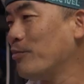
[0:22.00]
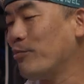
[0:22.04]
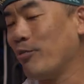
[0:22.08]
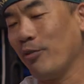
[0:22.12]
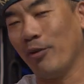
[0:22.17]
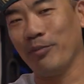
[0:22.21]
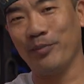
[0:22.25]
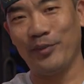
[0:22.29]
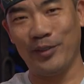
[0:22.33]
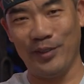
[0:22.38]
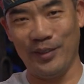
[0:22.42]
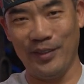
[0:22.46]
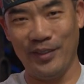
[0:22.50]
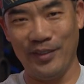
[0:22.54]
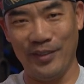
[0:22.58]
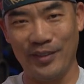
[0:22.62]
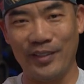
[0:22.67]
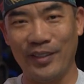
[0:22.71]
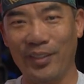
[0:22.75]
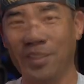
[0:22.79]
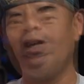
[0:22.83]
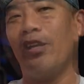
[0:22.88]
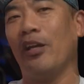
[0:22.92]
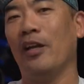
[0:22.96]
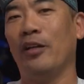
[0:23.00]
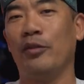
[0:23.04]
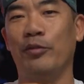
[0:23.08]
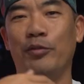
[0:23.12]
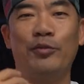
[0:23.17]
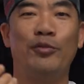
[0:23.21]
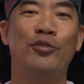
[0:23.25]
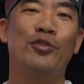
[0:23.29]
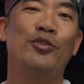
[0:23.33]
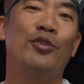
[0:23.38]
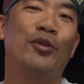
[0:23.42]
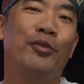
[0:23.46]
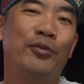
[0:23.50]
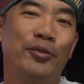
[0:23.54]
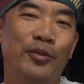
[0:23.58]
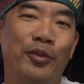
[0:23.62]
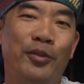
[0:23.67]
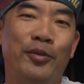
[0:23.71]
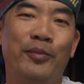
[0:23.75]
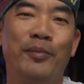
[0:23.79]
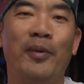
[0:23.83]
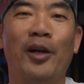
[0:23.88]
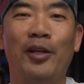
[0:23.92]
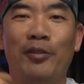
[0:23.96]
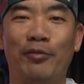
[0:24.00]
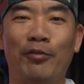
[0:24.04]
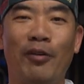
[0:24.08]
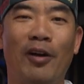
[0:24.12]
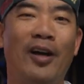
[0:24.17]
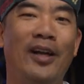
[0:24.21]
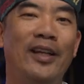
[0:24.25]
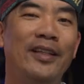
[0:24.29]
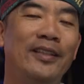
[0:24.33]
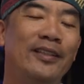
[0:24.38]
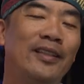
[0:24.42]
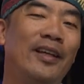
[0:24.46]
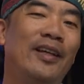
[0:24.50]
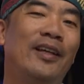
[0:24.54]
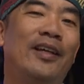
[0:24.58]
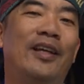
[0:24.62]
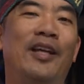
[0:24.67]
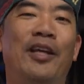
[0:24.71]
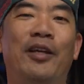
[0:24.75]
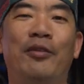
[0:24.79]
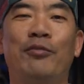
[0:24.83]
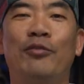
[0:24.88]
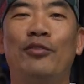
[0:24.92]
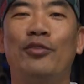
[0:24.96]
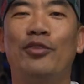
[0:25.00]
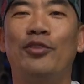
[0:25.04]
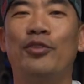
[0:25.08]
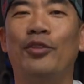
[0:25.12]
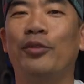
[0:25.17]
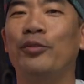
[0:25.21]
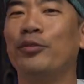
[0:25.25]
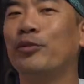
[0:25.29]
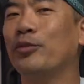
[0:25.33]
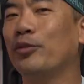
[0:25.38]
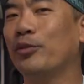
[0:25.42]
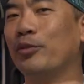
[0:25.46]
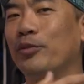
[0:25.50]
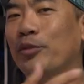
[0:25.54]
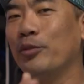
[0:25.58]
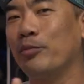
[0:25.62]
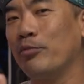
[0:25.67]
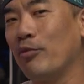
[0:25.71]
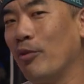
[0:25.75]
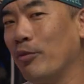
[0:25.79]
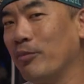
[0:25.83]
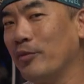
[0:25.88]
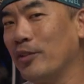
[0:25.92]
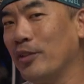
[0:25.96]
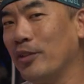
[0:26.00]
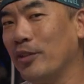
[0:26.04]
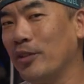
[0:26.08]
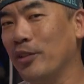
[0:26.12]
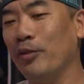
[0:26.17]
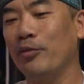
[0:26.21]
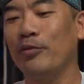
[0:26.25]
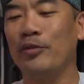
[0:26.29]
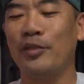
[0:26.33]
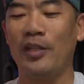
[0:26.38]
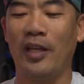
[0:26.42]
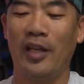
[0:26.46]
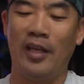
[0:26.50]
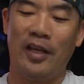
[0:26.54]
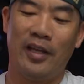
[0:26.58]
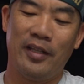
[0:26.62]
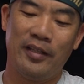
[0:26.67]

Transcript: Bromptons. It will show you my ride. It will show you the Brompton news.